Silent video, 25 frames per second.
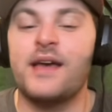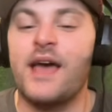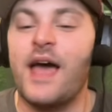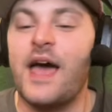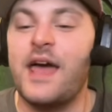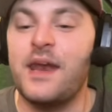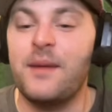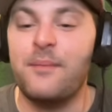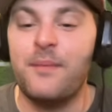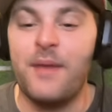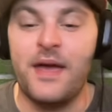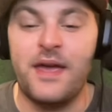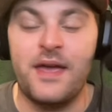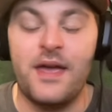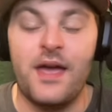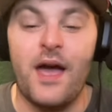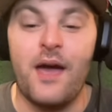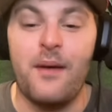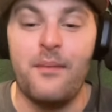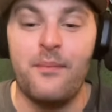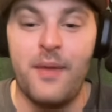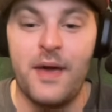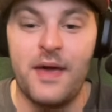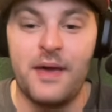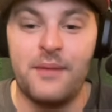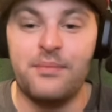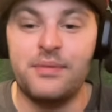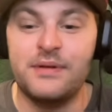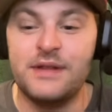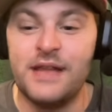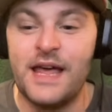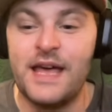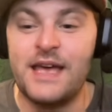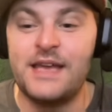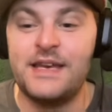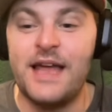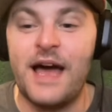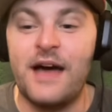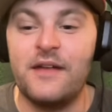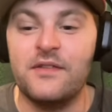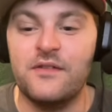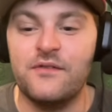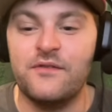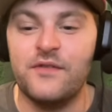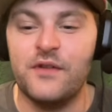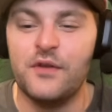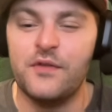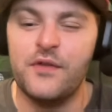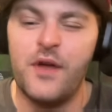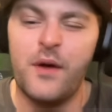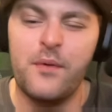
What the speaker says: End up making a big play down the field.